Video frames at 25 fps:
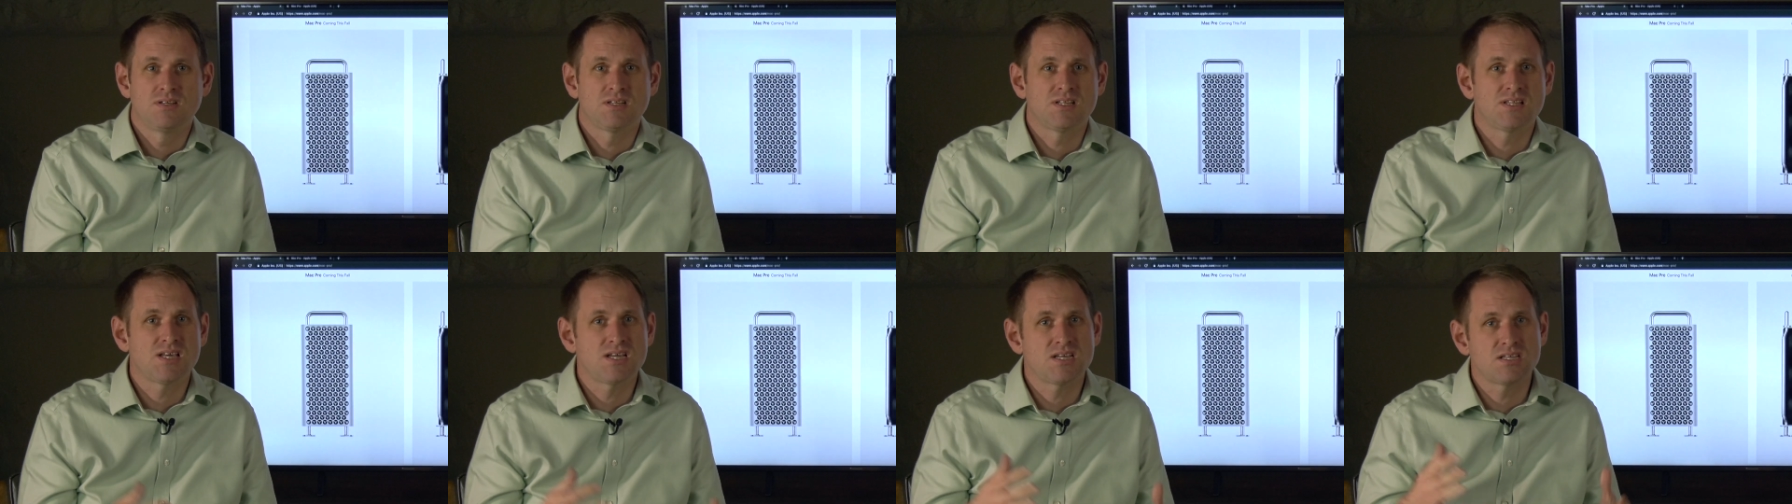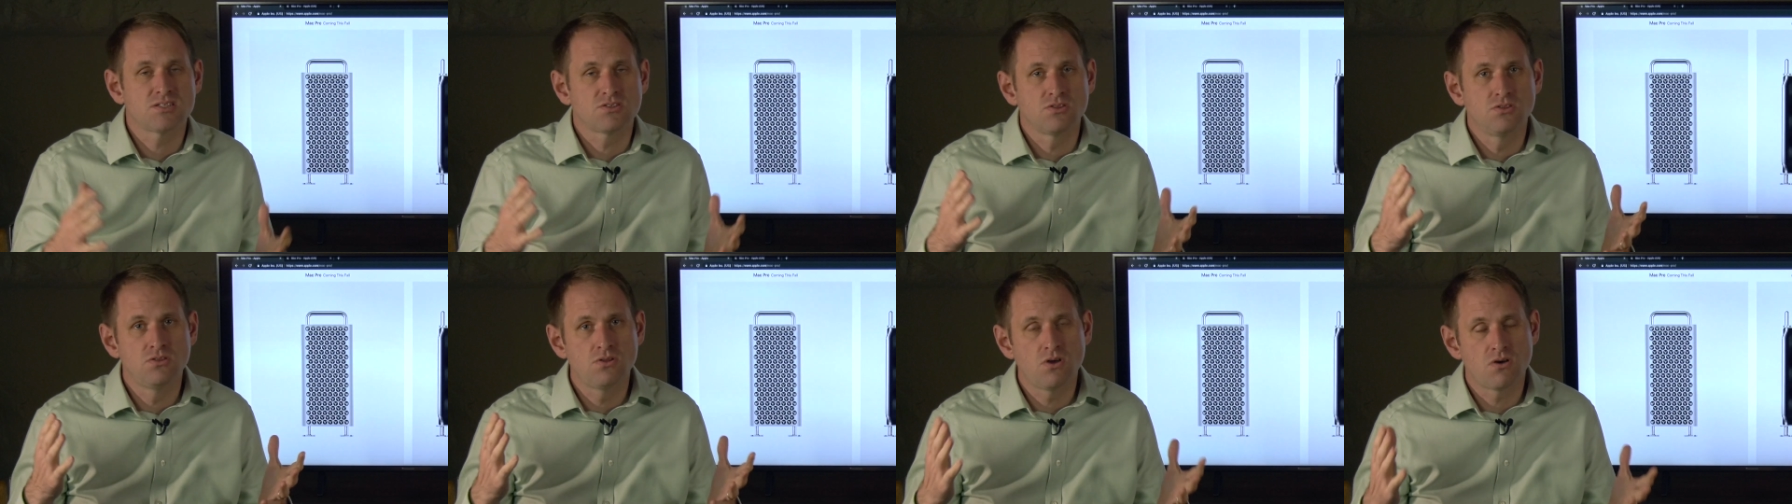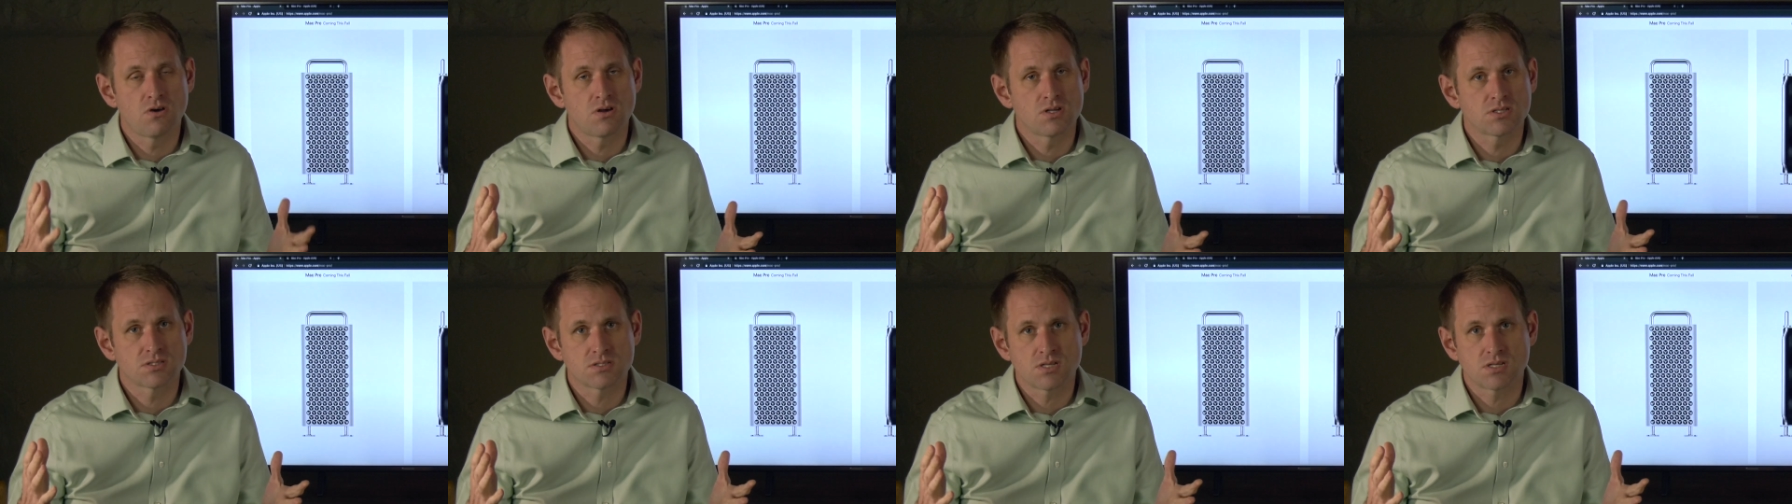Now, that is
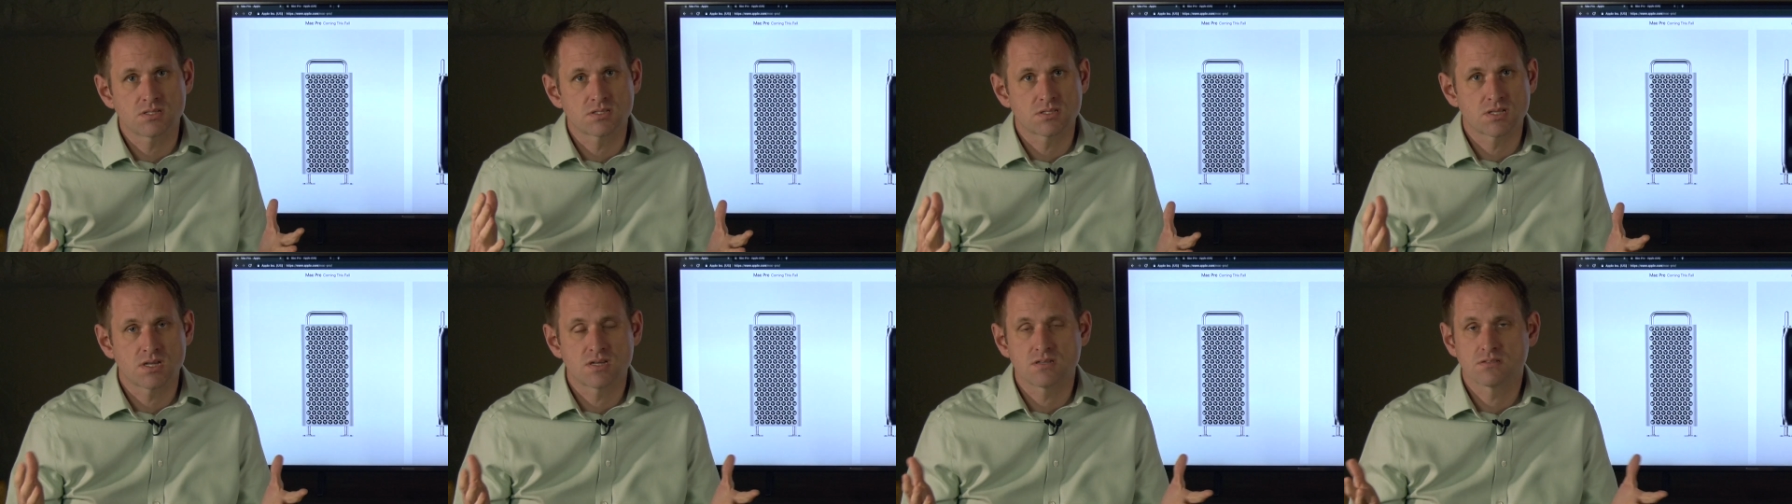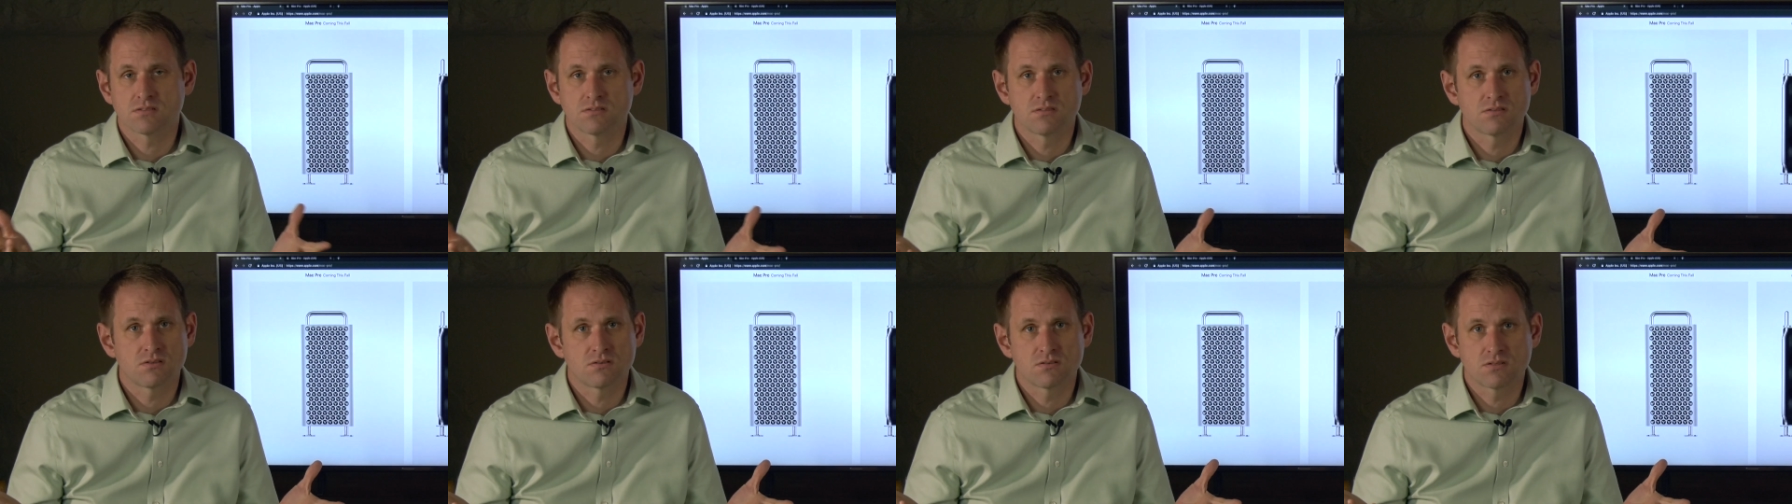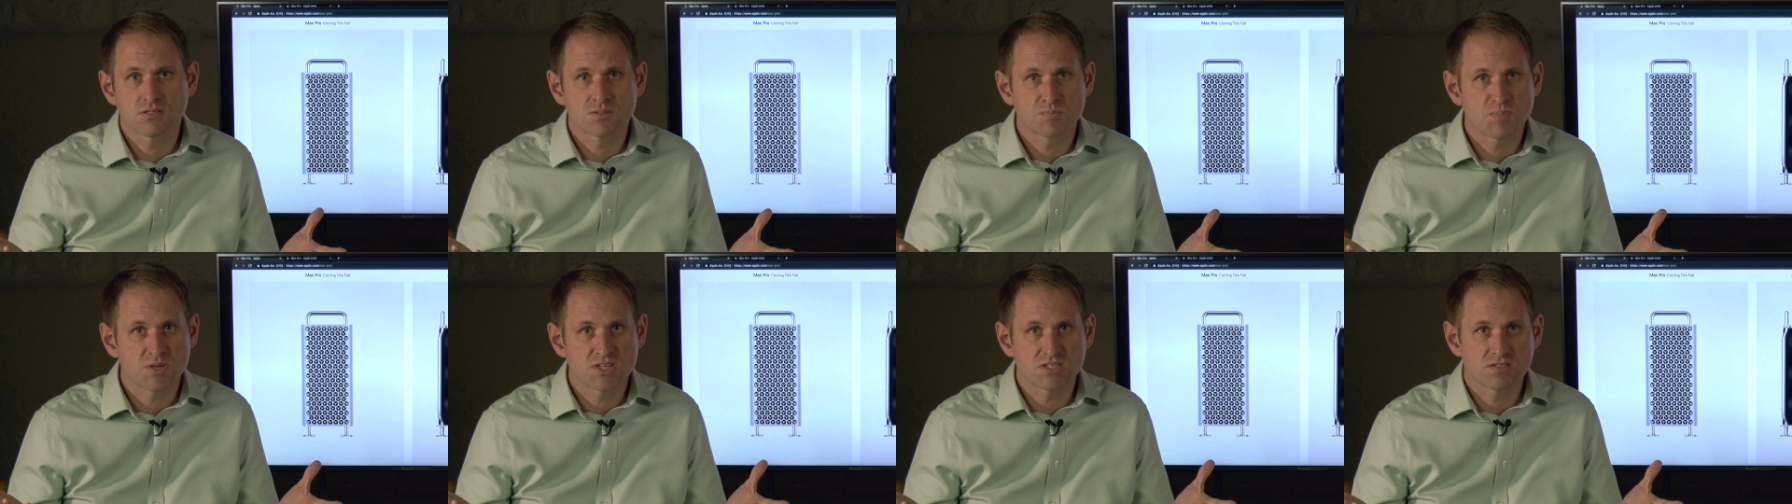not a
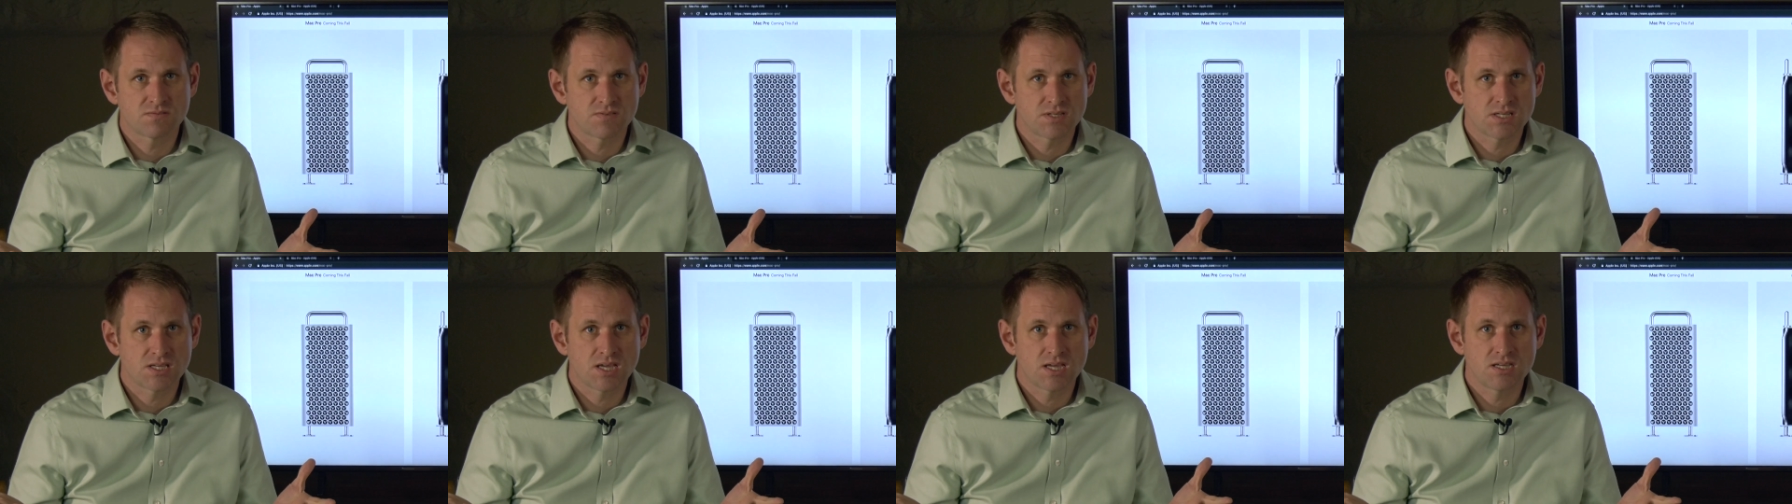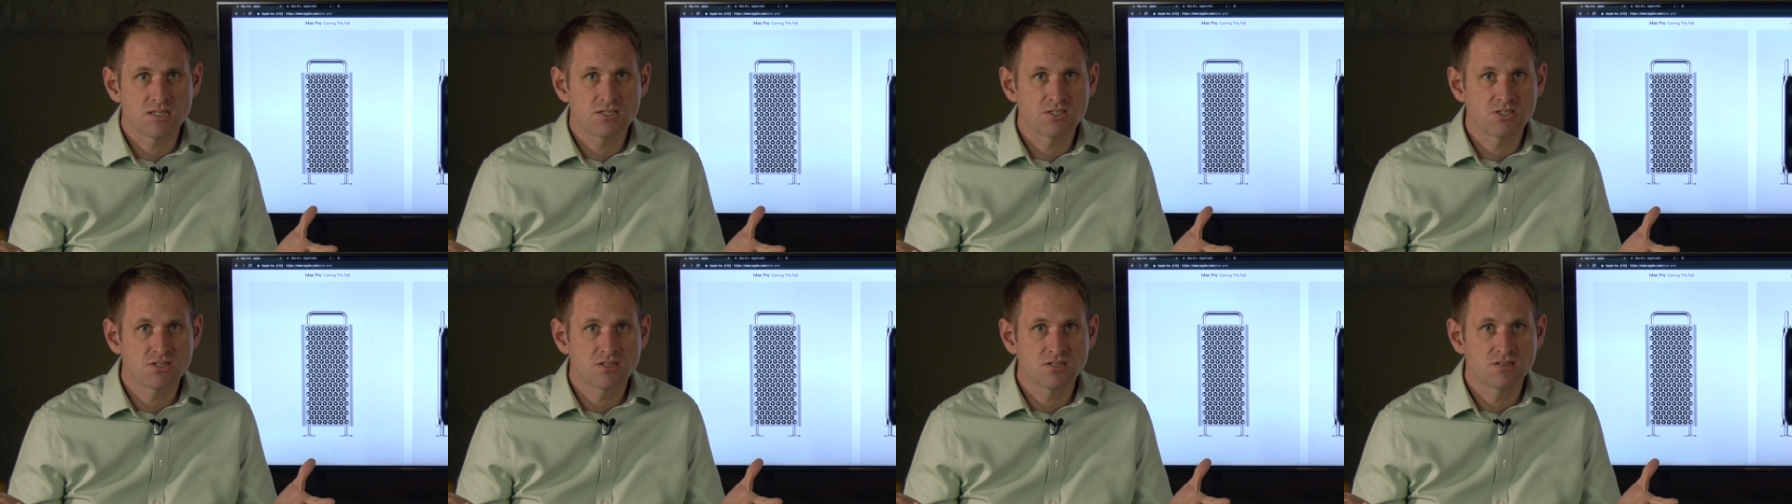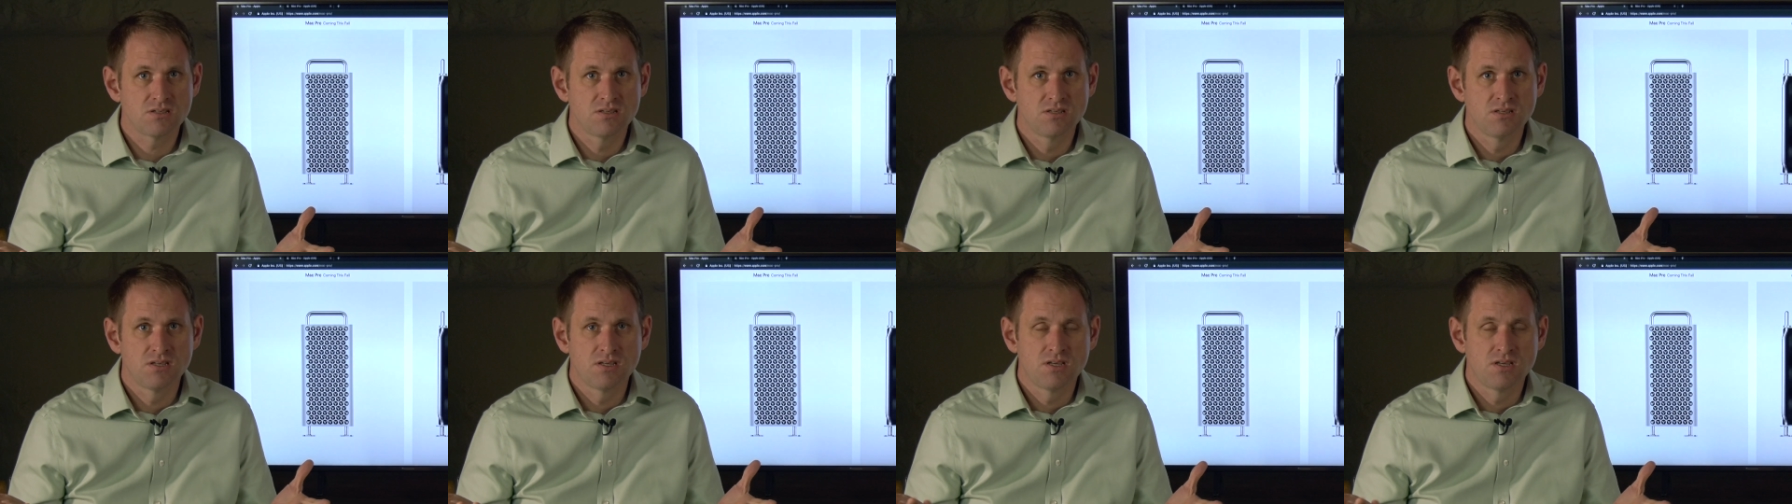$6,000 specification.